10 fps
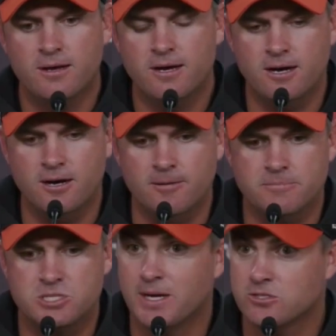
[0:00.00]
Um,
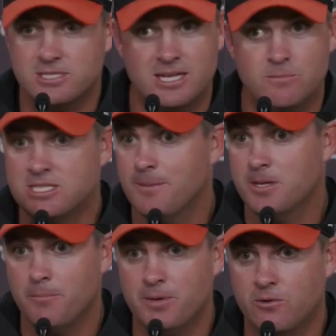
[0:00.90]
special teams stepped
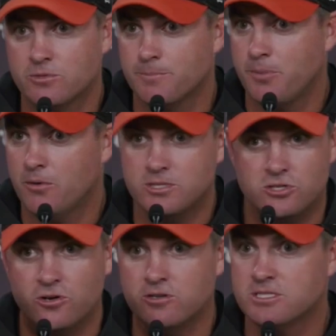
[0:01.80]
up big with some punt
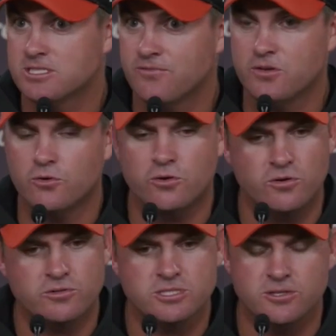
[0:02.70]
returns and some field
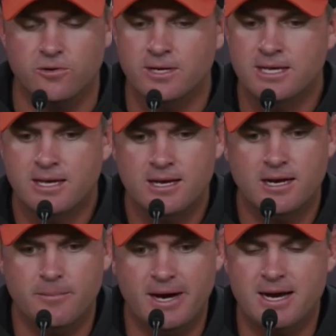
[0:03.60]
goals. So
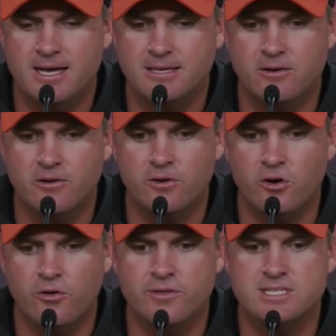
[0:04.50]
um, I, I thought all in
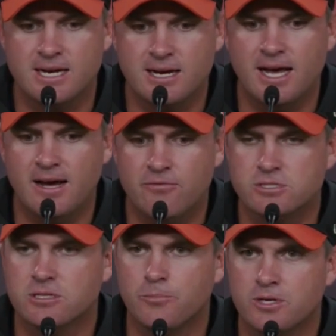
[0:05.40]
all the second half was
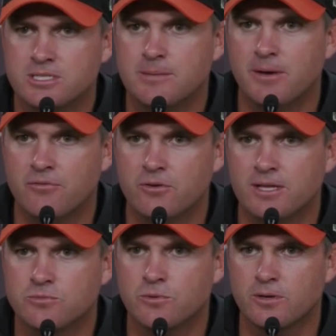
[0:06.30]
a complete team effort, and
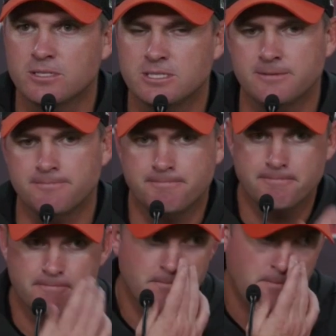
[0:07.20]
that's what we want to see. I know
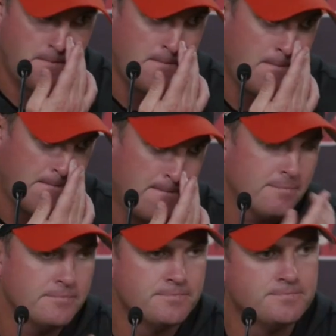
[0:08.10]
it's only the, the third
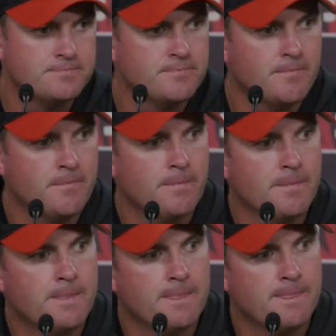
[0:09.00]
time y'all played on,
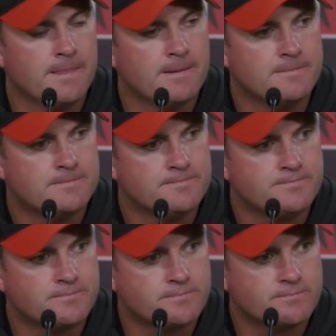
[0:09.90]
but this is the first time
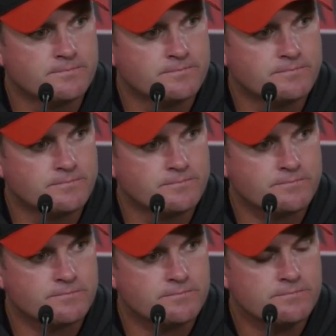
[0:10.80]
you beat the Rams
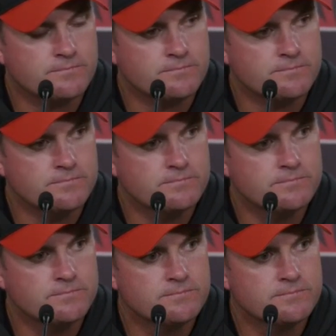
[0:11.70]
personally. Does this mean
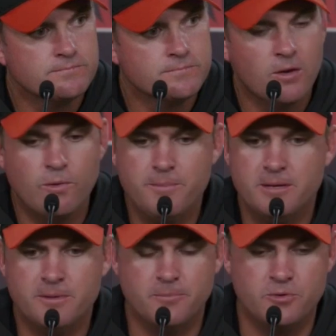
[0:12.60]
you played? We beat
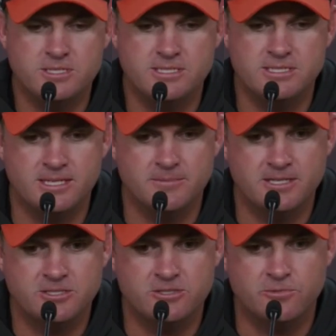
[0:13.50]
them in the preseason game
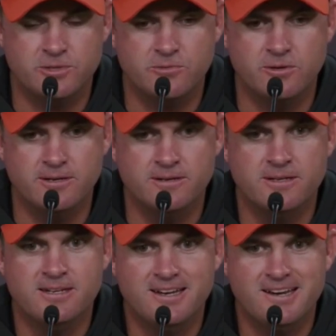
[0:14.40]
last year, week one.
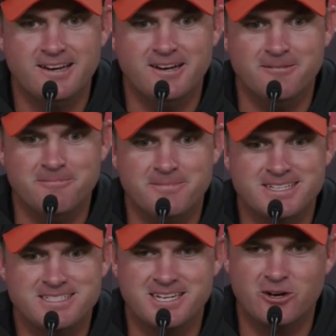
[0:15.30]
Um,
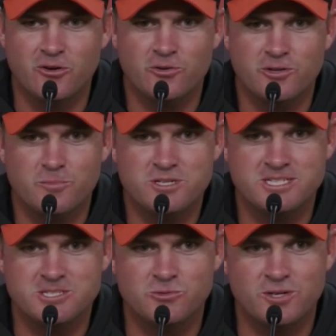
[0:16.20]
that's like our only
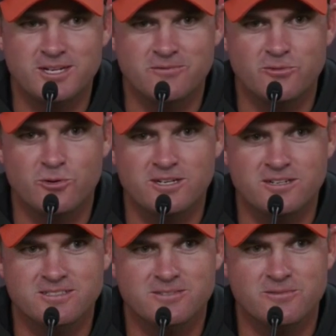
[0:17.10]
preseason win in four
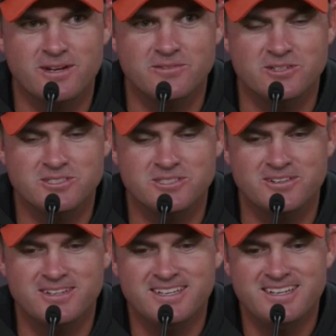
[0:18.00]
years or five years. So,
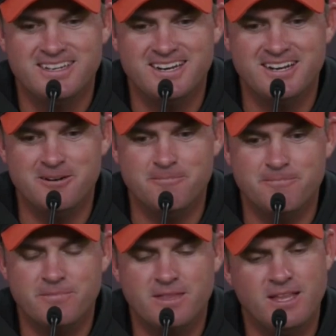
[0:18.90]

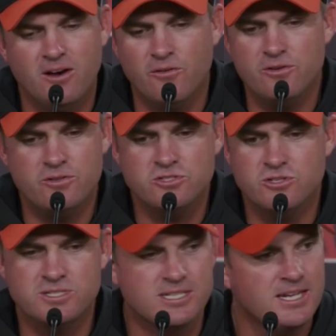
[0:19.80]
um, no, there, there's no
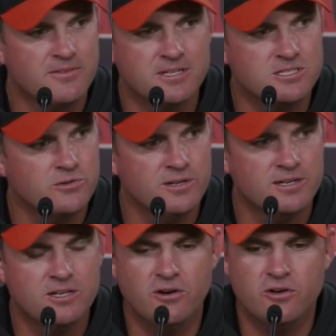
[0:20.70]
significance to it.
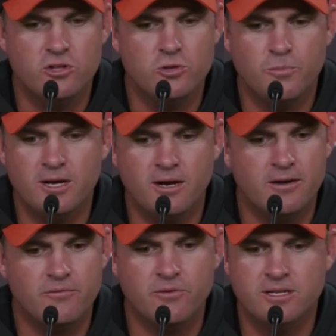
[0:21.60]
You know, you, you play a lot
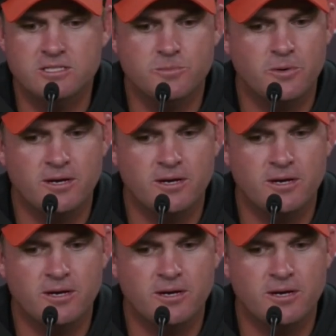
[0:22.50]
of friends, you play a